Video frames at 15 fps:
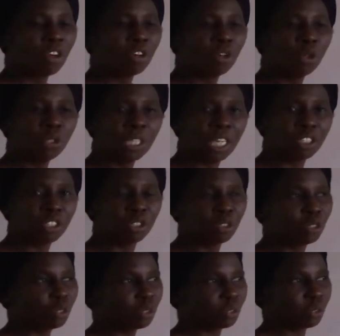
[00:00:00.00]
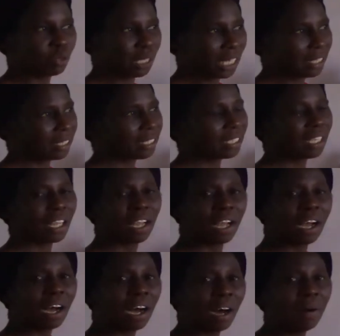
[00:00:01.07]
Good day to you, students.
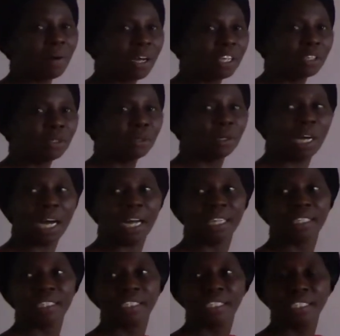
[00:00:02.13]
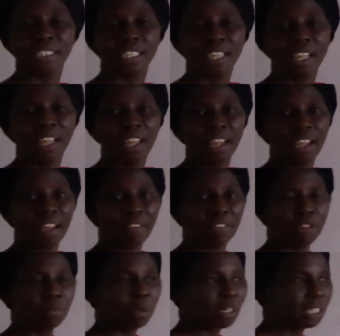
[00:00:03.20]
How are you and
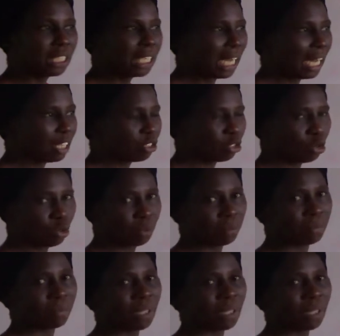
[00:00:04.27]
everybody at home?